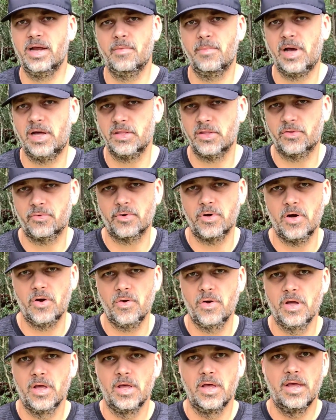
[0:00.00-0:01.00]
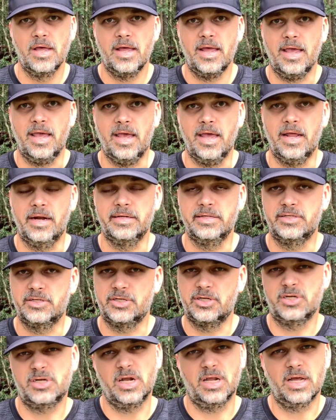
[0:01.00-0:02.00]
about the throw, and this is
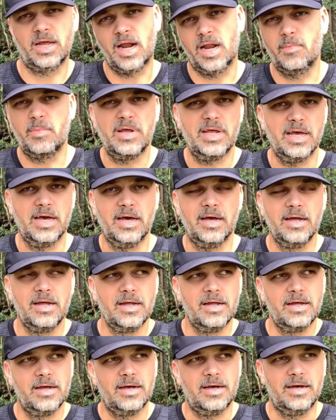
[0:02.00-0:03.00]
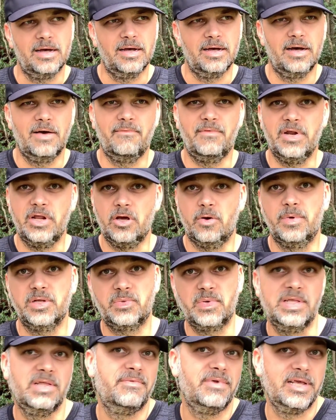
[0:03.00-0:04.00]
just going to kind of be a video
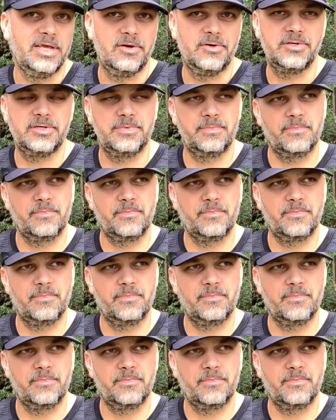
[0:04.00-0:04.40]
between the videos.